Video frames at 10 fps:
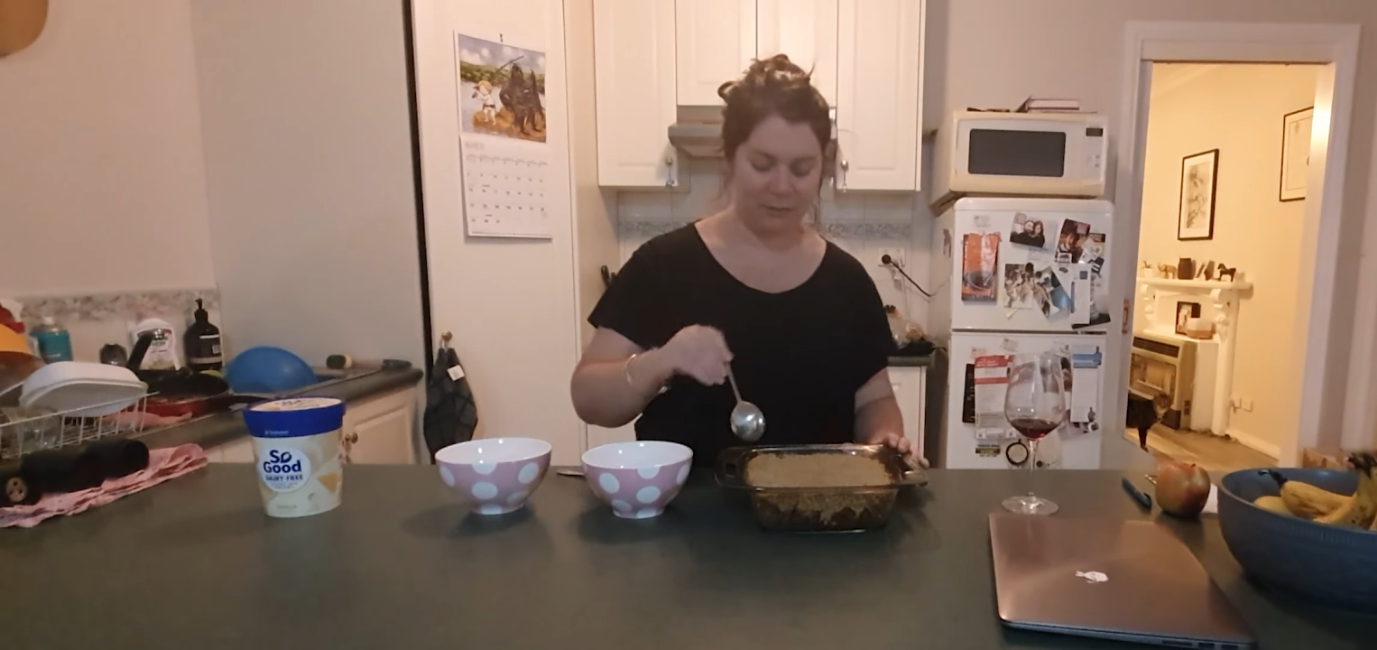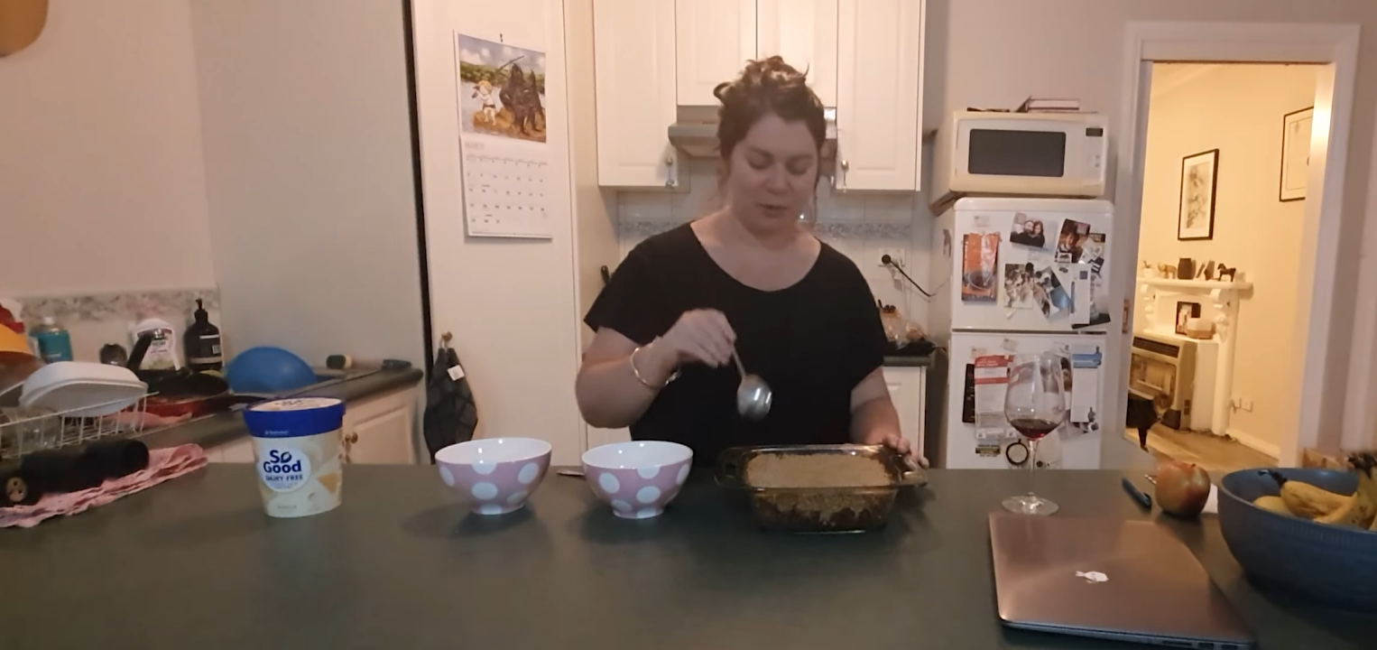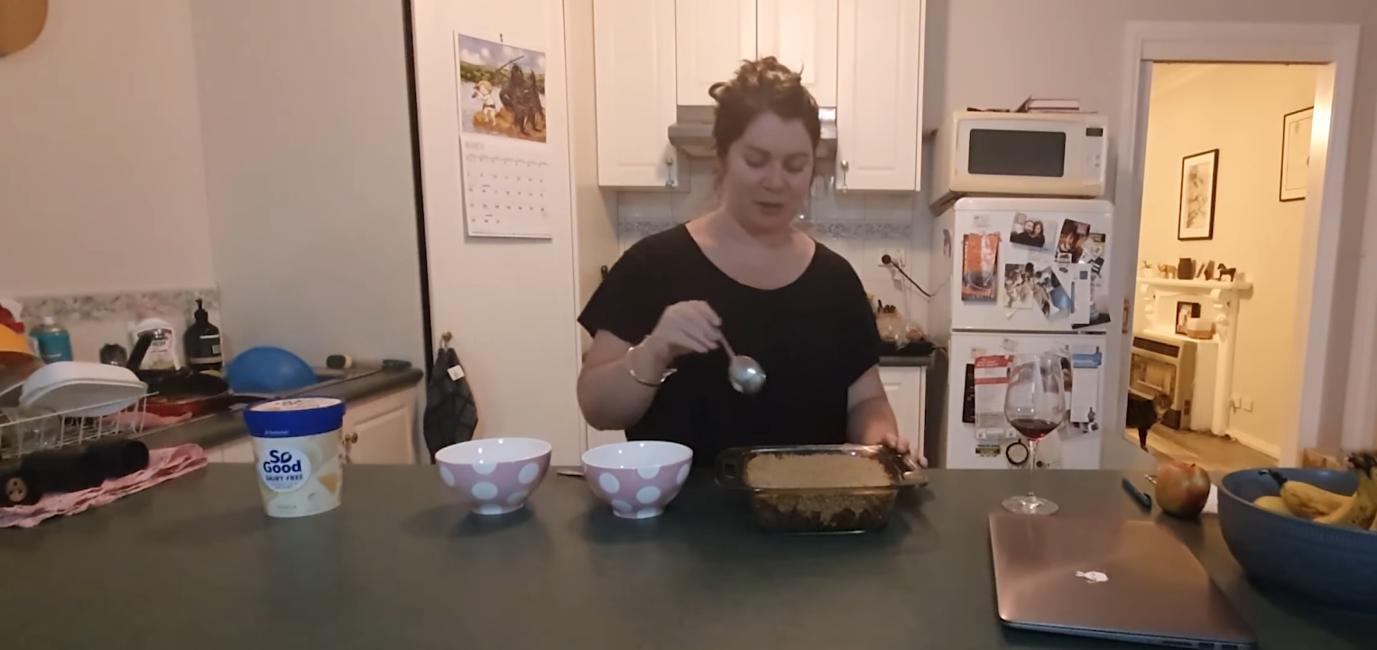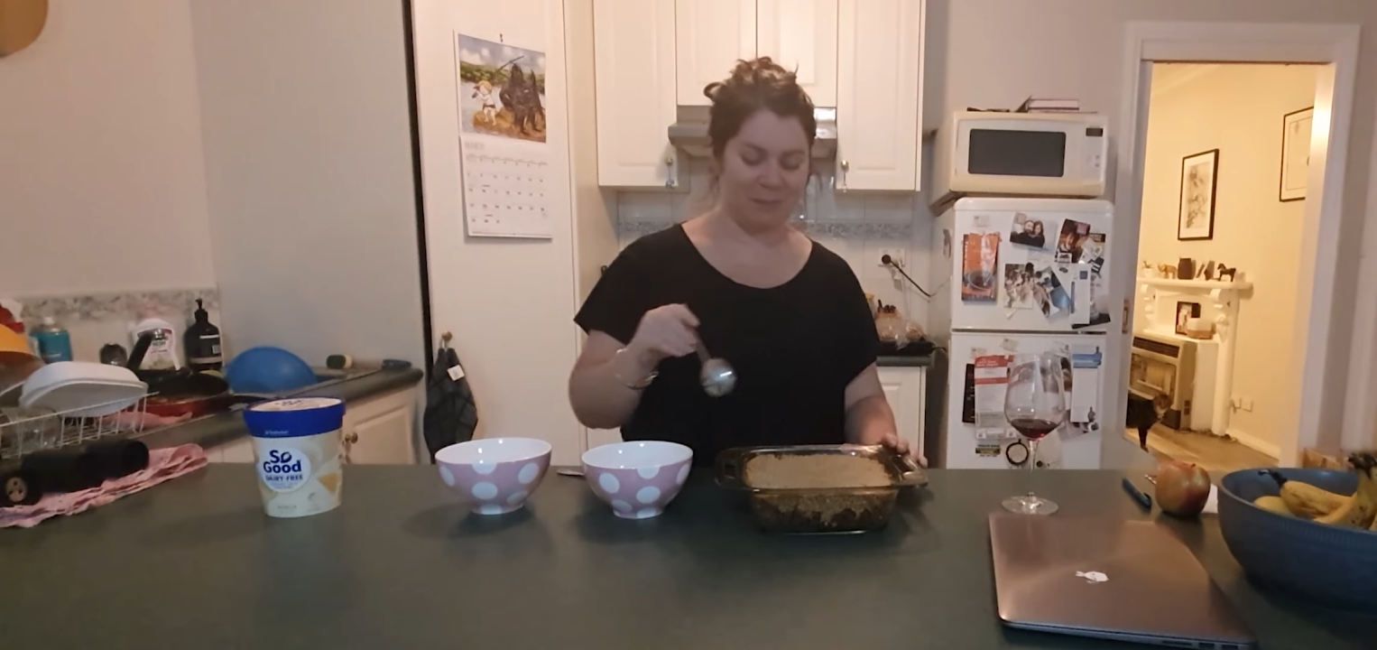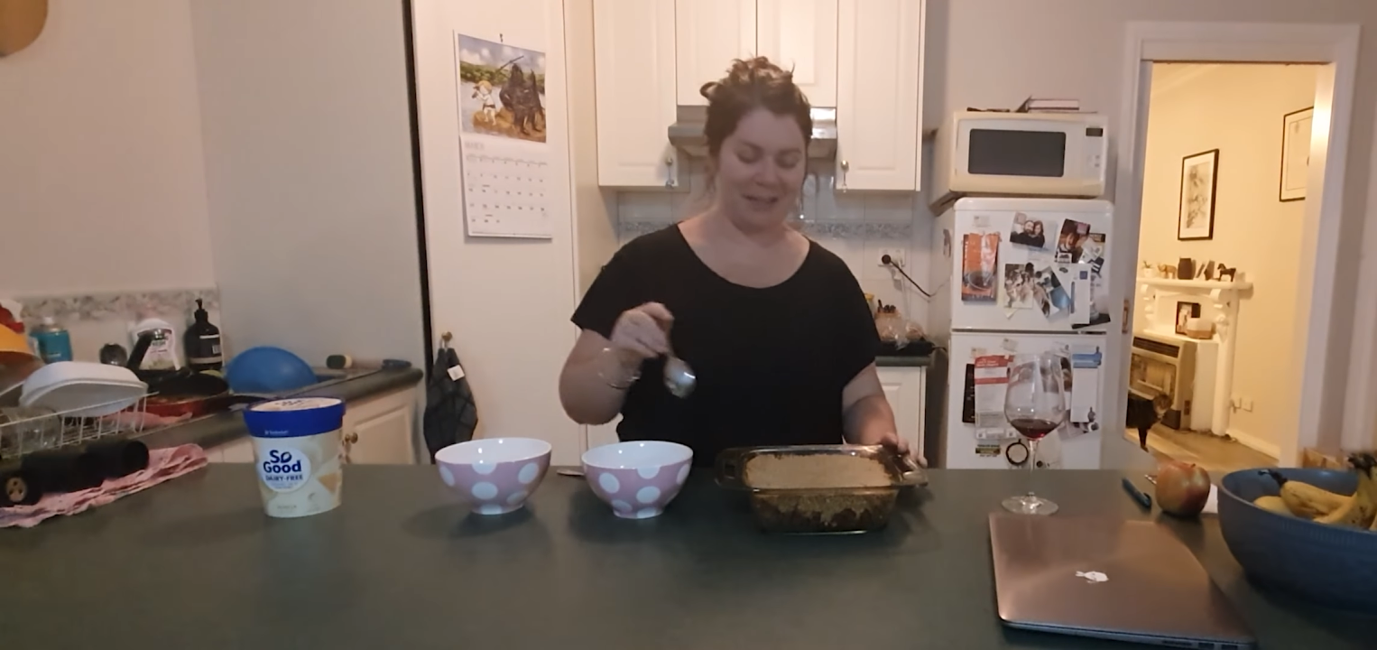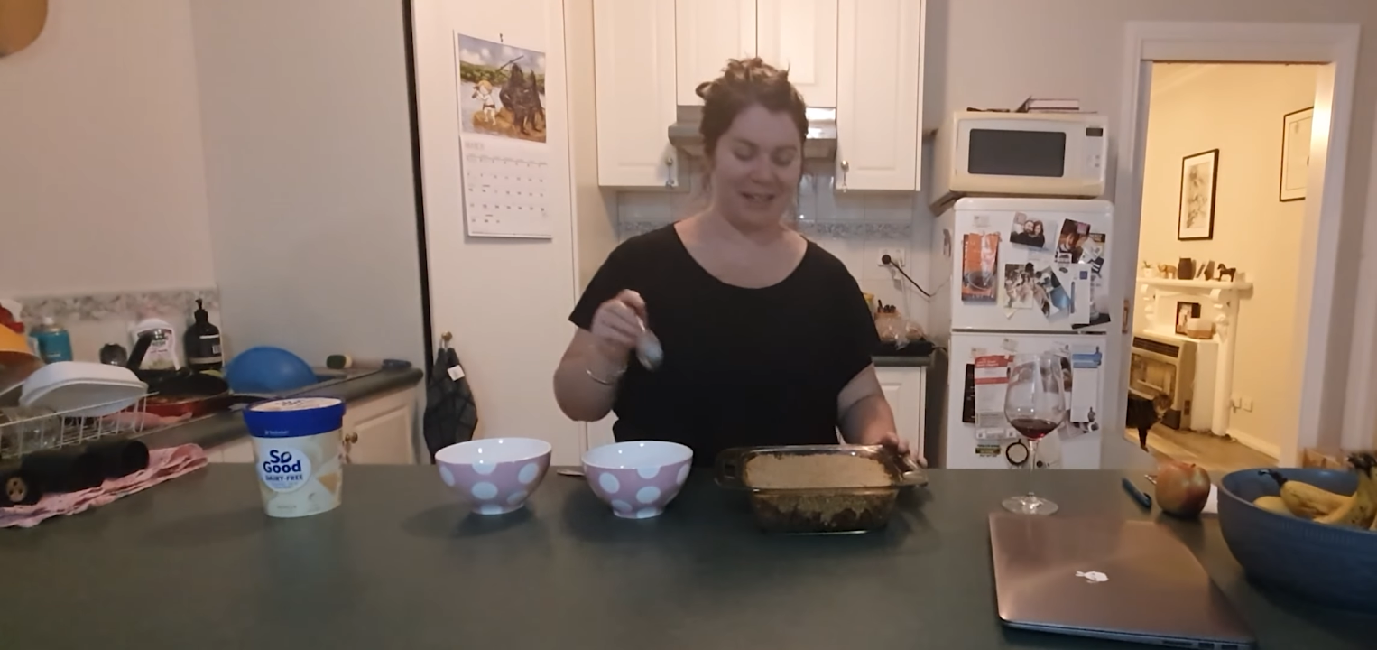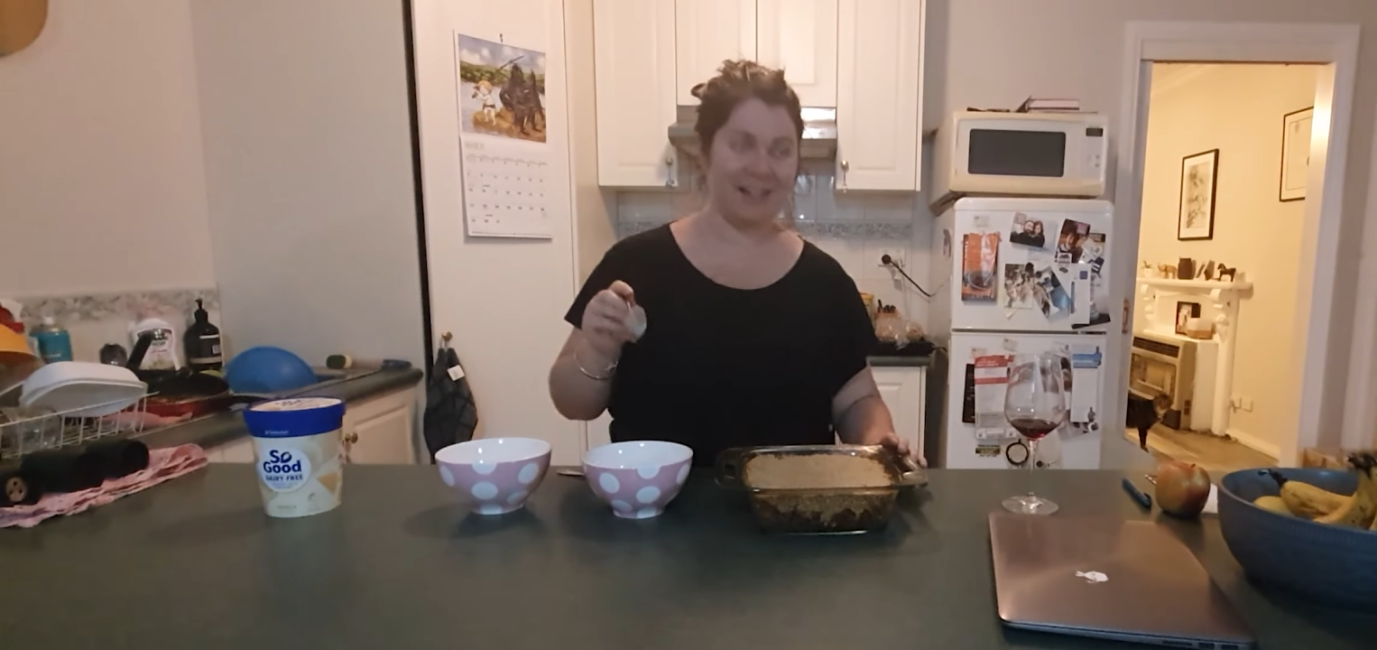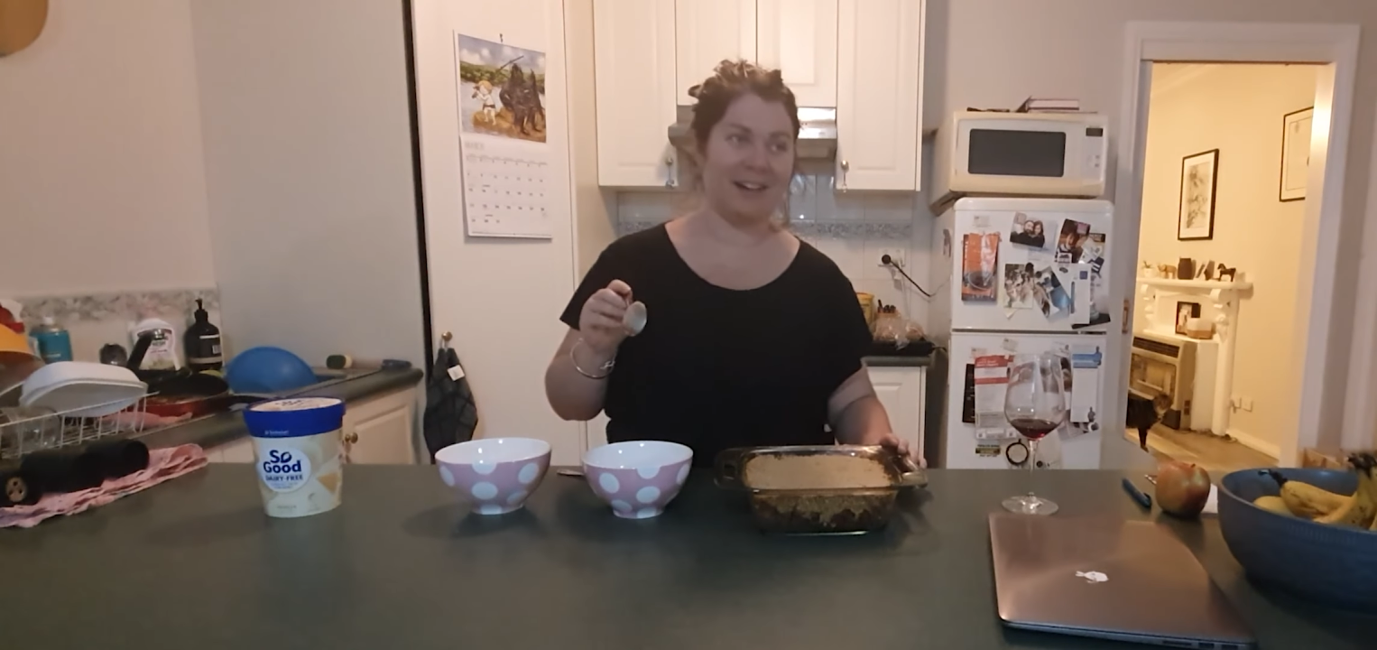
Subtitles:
watch me